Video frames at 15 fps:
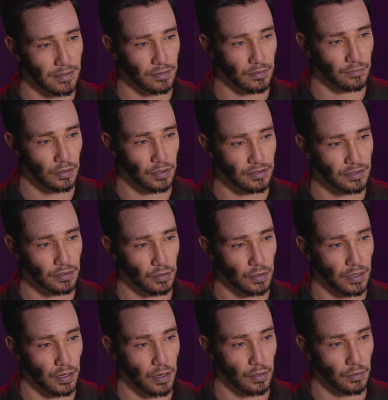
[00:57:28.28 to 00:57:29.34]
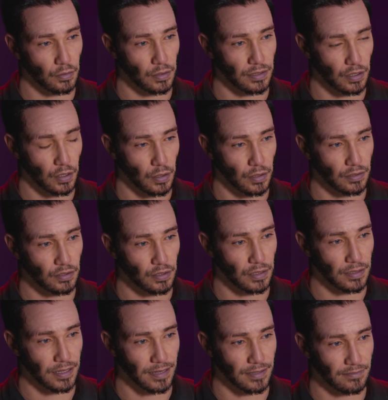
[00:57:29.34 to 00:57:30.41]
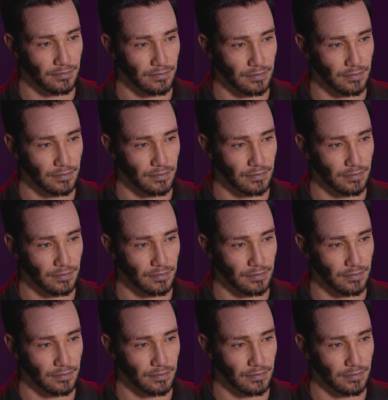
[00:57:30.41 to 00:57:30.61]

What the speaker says: the person we are when no one's looking.